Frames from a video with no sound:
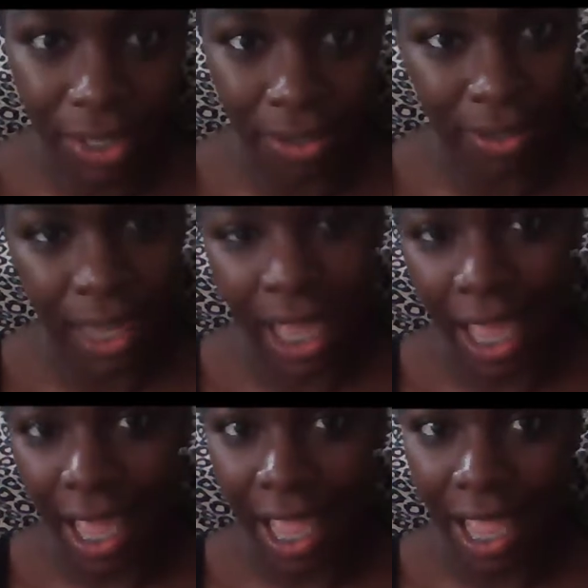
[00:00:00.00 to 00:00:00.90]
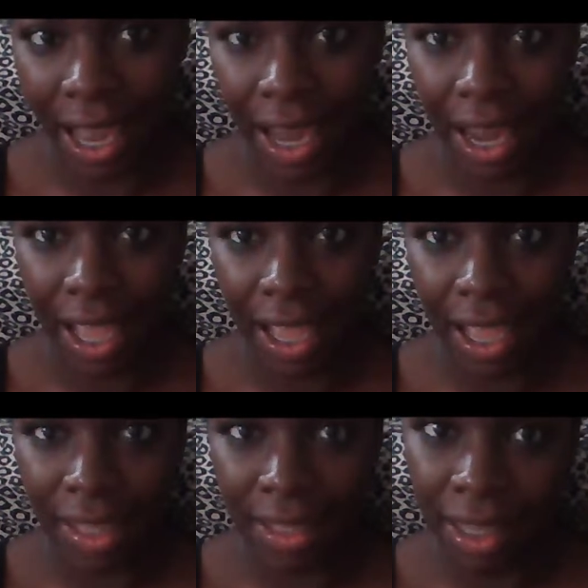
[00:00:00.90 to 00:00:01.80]
issue, and
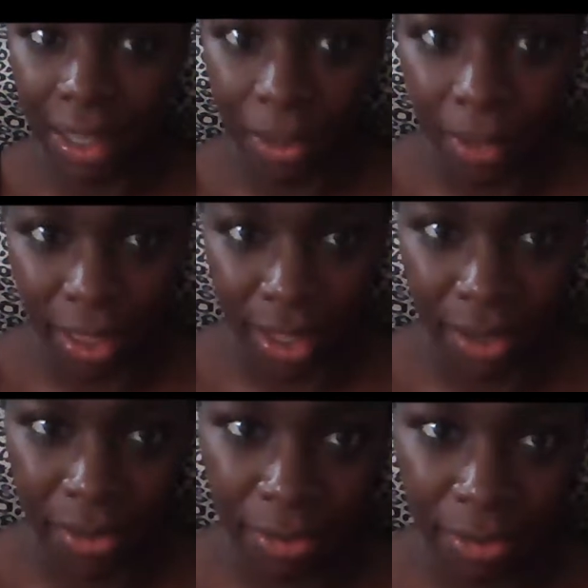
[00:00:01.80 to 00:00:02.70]
dealing with it